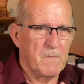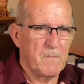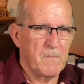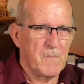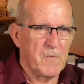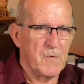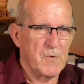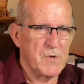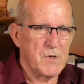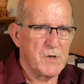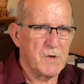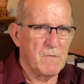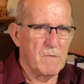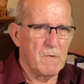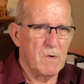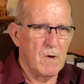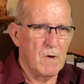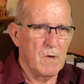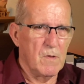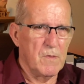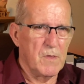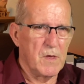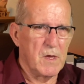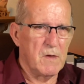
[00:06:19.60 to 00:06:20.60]
first of
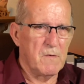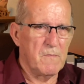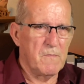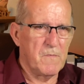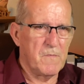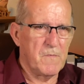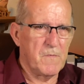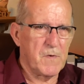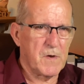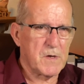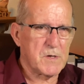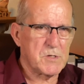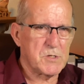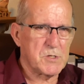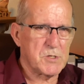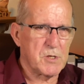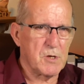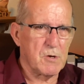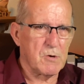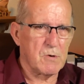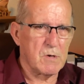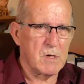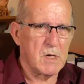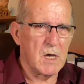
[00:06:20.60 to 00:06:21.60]
all, they fixed
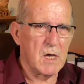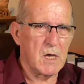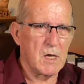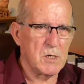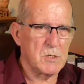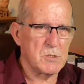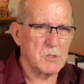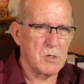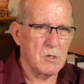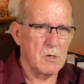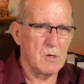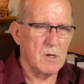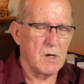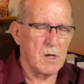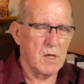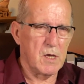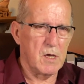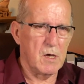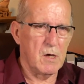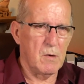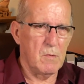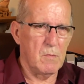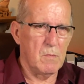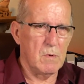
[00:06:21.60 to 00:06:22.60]
their gaze on
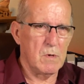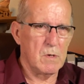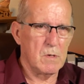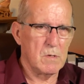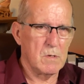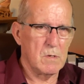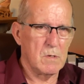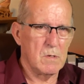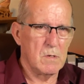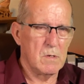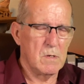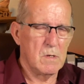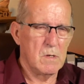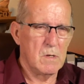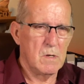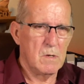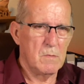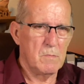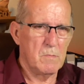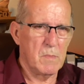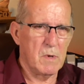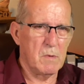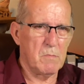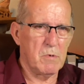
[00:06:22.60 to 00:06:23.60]
him.
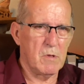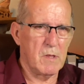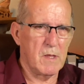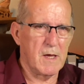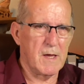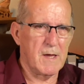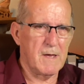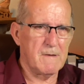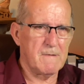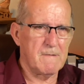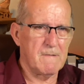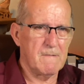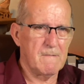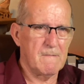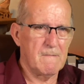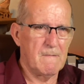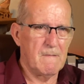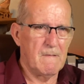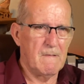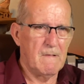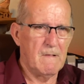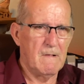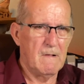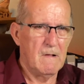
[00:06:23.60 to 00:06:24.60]
Remember that?
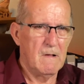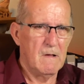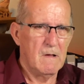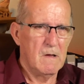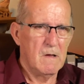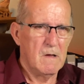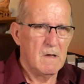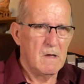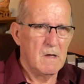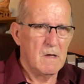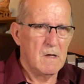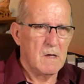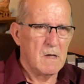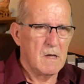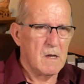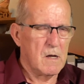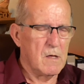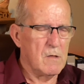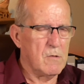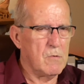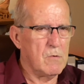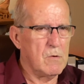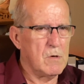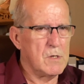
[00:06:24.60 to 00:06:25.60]
In
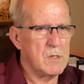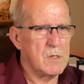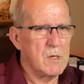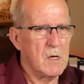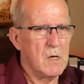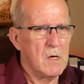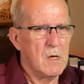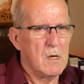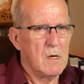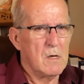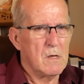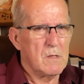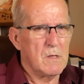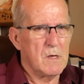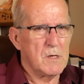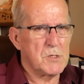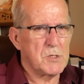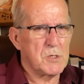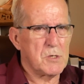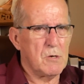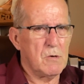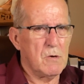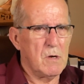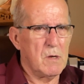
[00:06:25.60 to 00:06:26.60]
other words, they
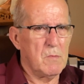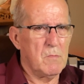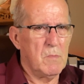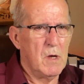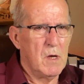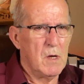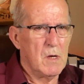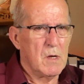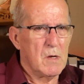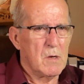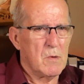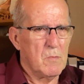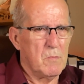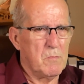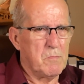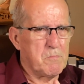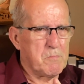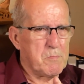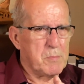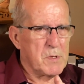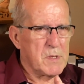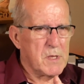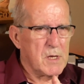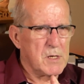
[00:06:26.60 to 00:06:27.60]
saw him,
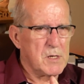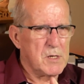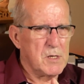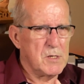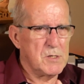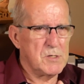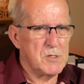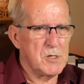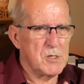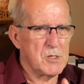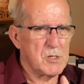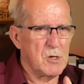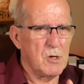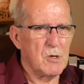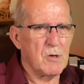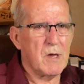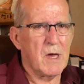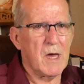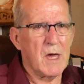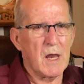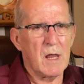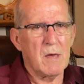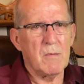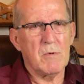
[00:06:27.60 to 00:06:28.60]
but they did just look
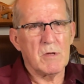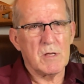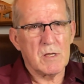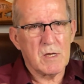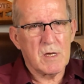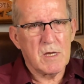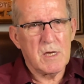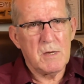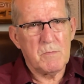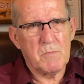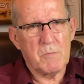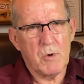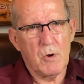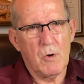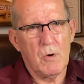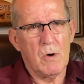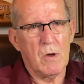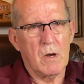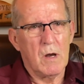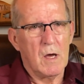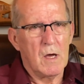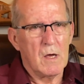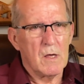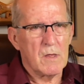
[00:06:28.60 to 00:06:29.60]
at him and keep
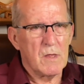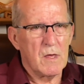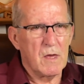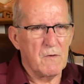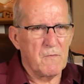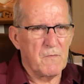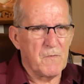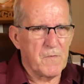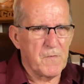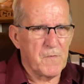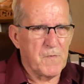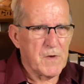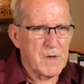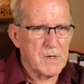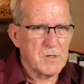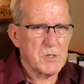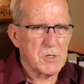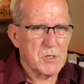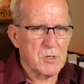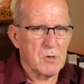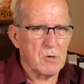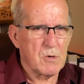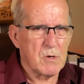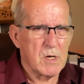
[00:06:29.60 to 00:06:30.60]
going. They
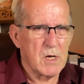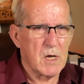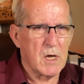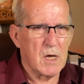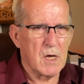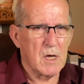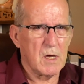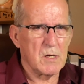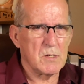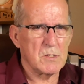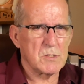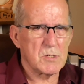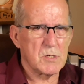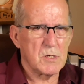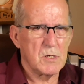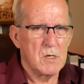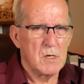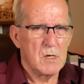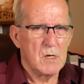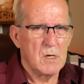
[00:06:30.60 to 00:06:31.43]
fixed their gaze.